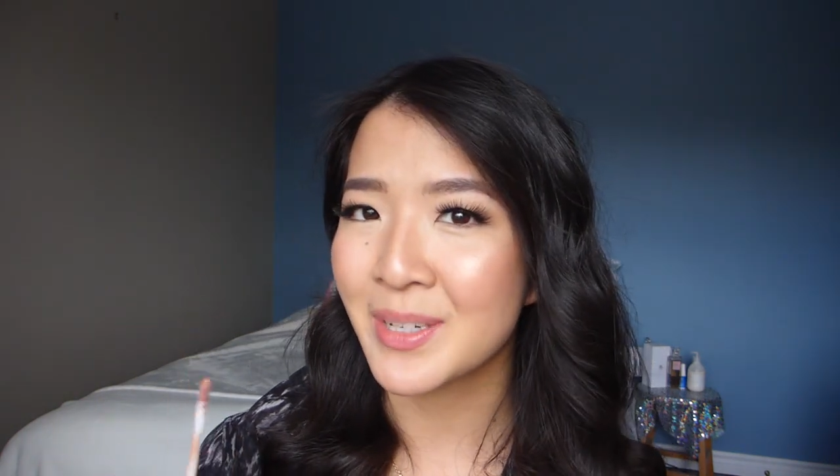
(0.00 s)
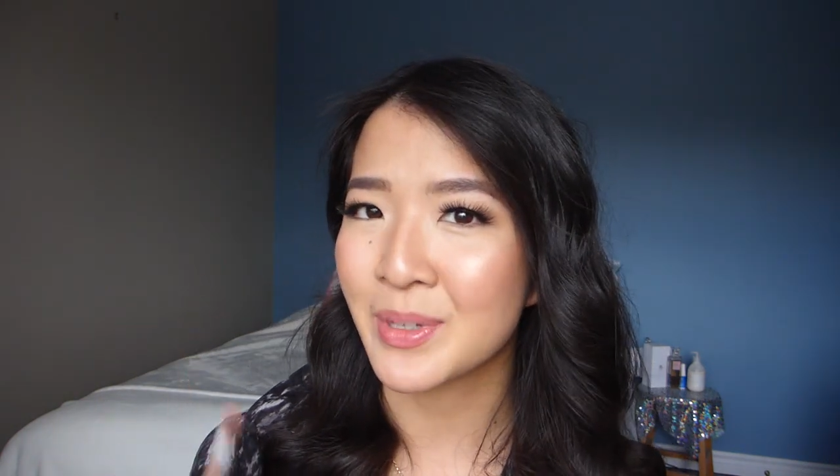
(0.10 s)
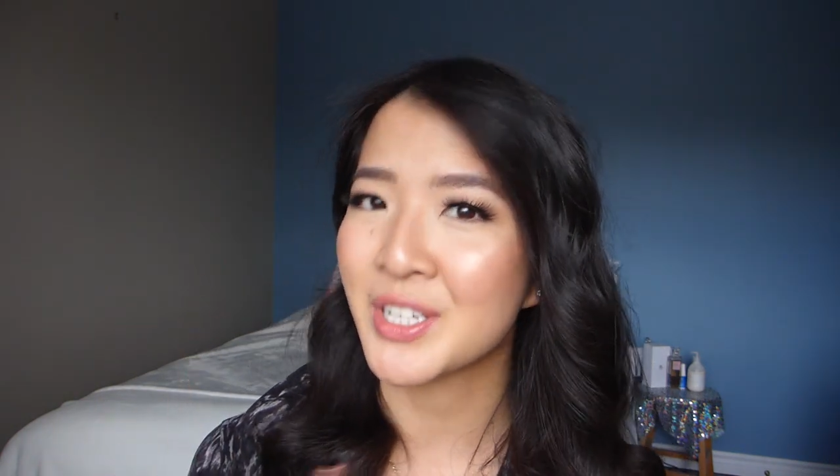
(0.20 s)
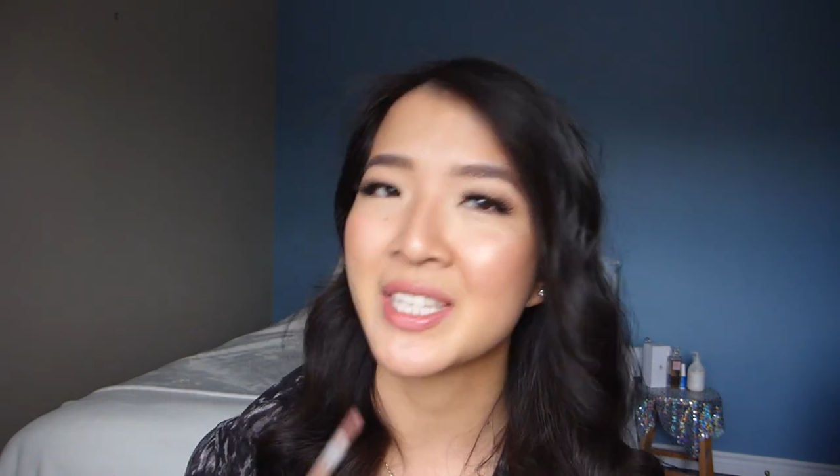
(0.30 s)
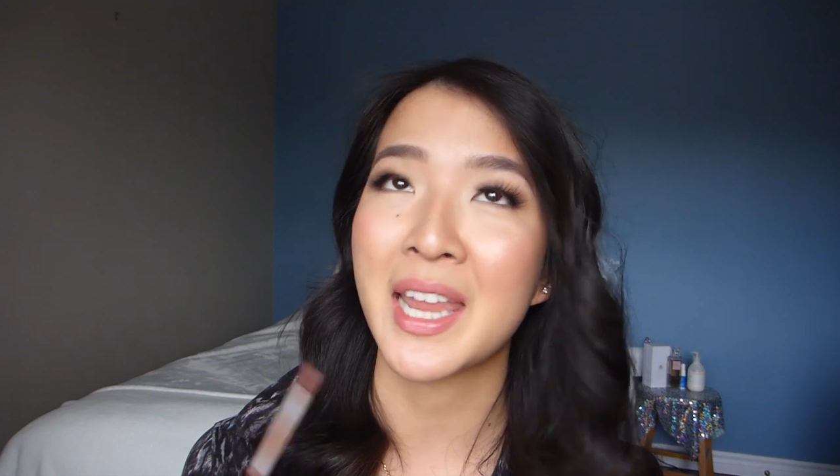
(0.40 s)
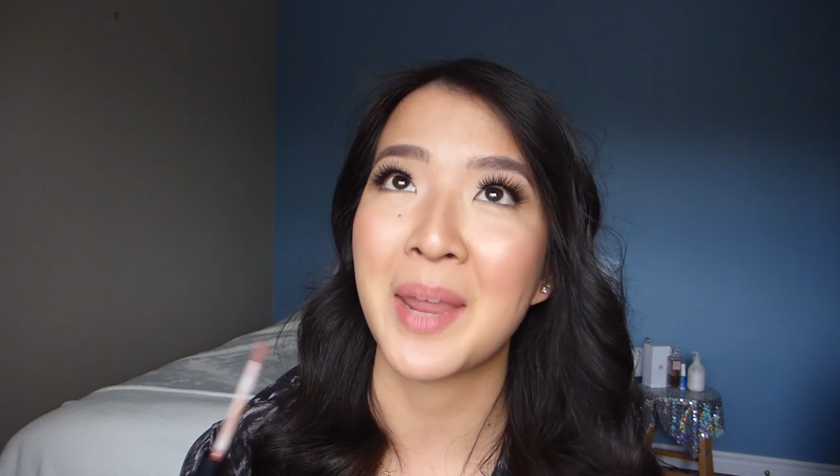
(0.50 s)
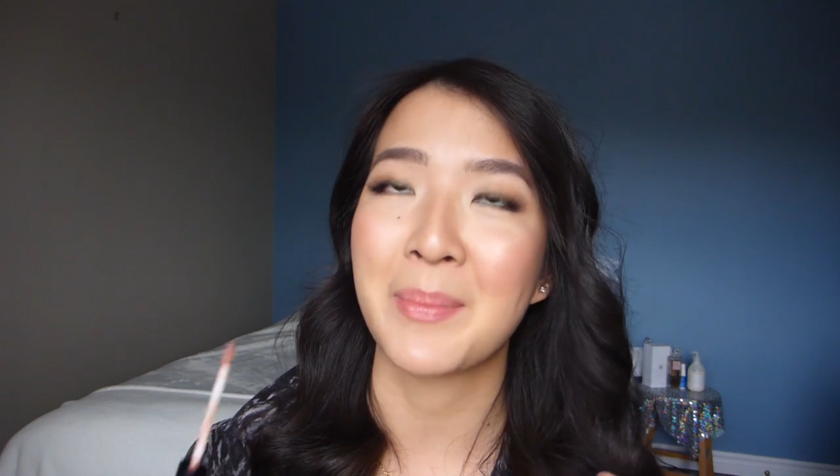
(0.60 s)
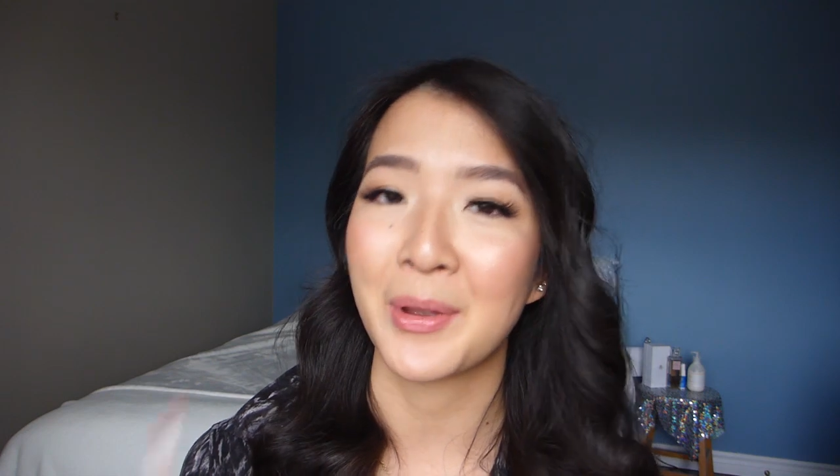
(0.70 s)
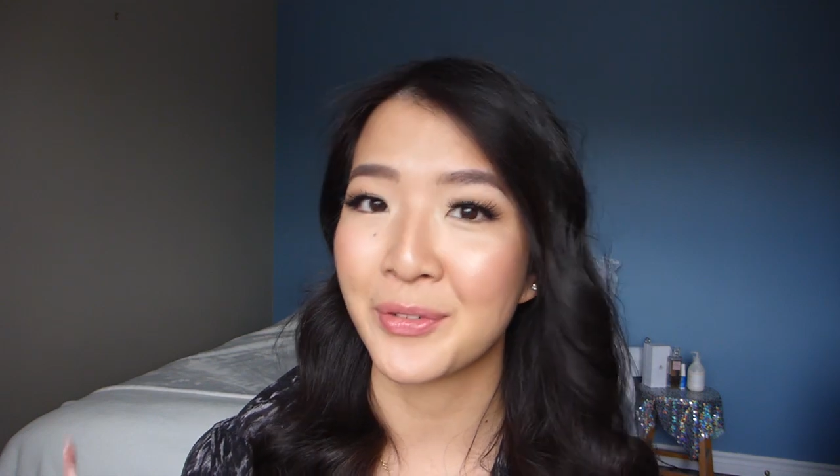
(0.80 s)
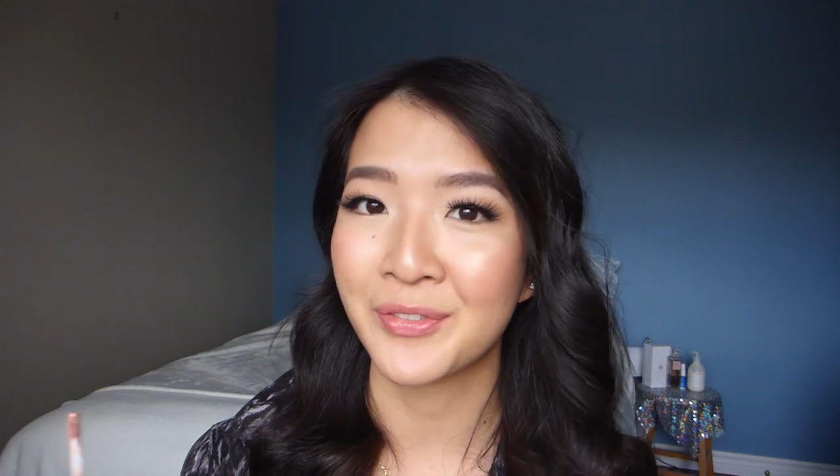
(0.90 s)
which is a
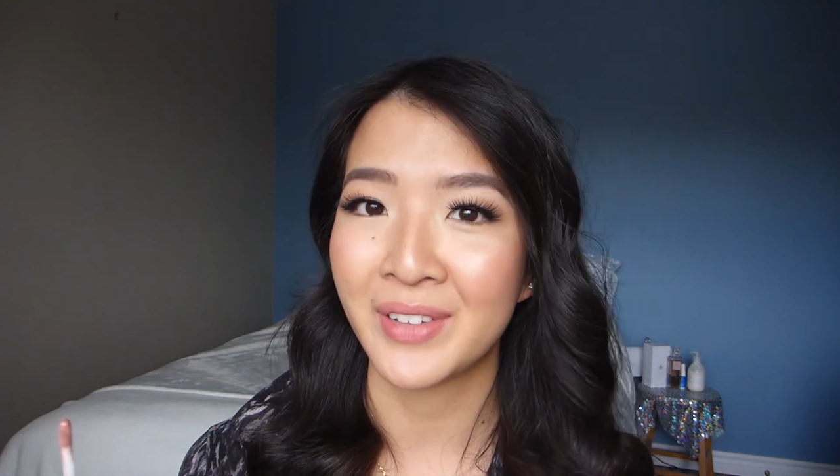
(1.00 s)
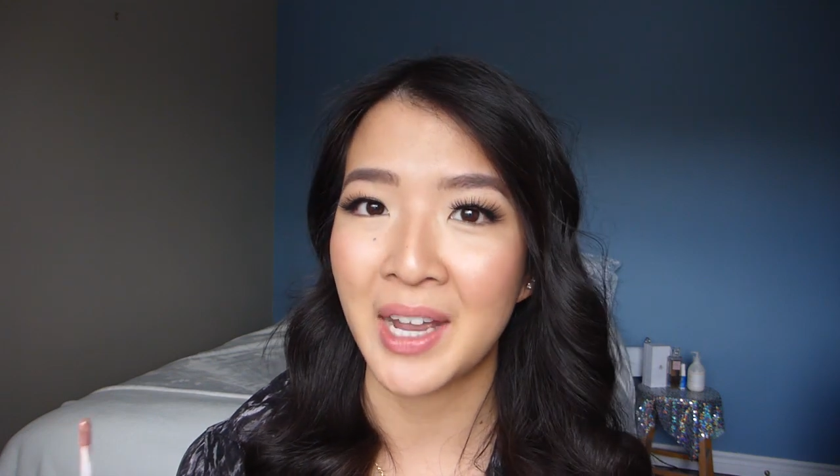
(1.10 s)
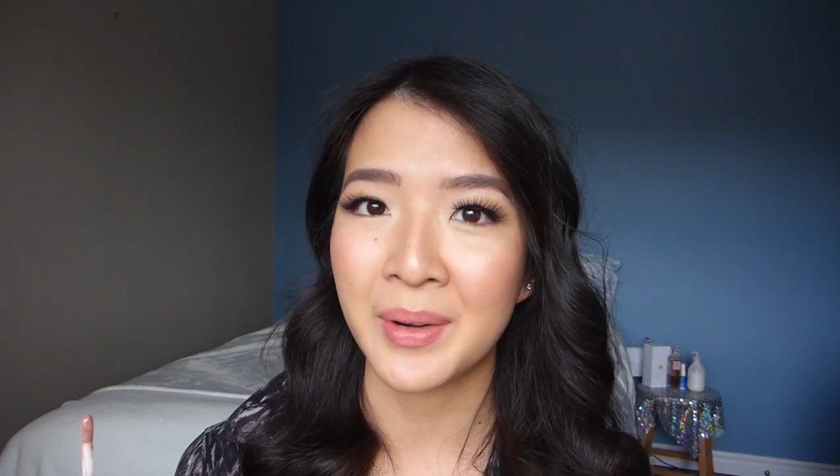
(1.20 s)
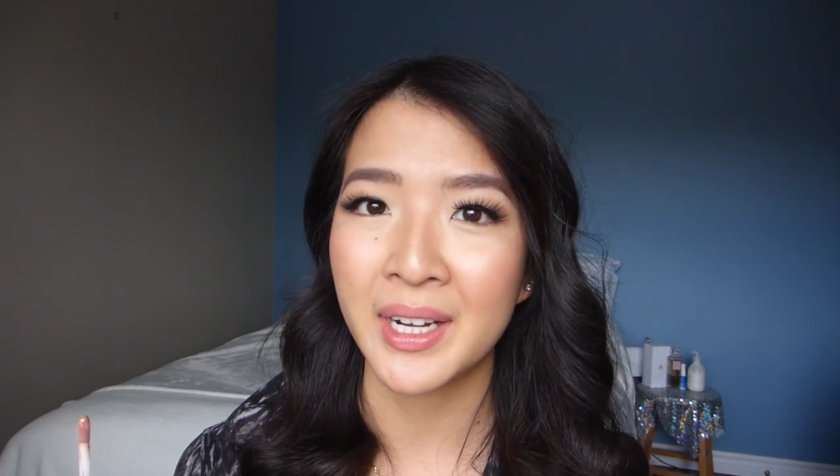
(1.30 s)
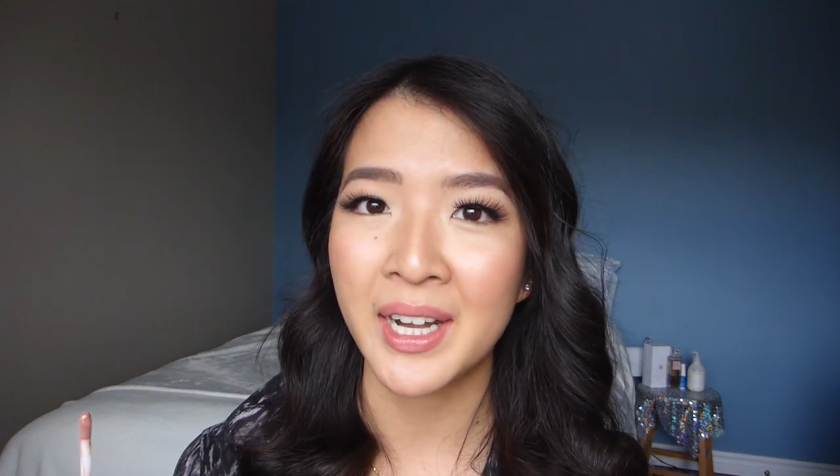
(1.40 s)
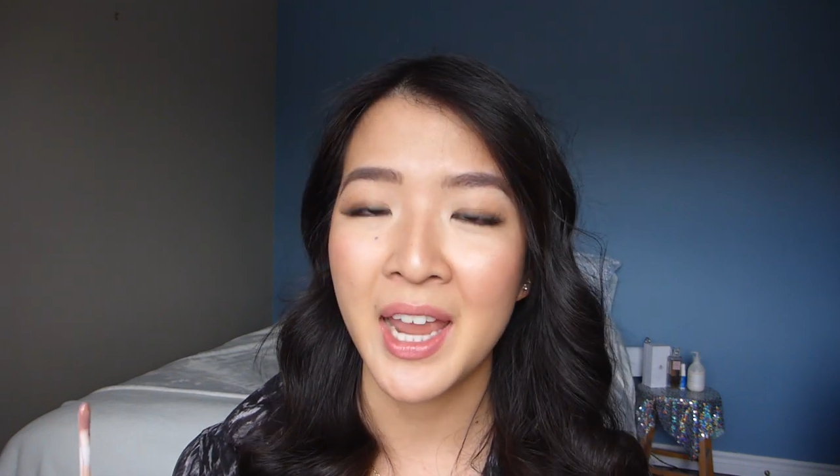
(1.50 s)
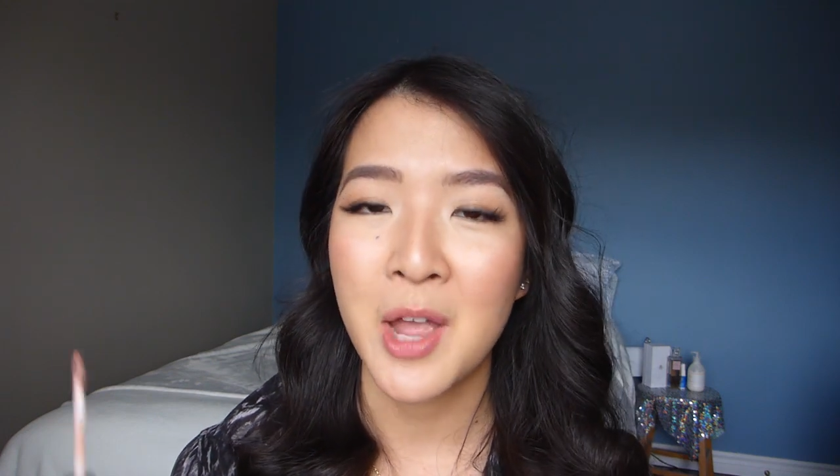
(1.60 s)
mountain flower,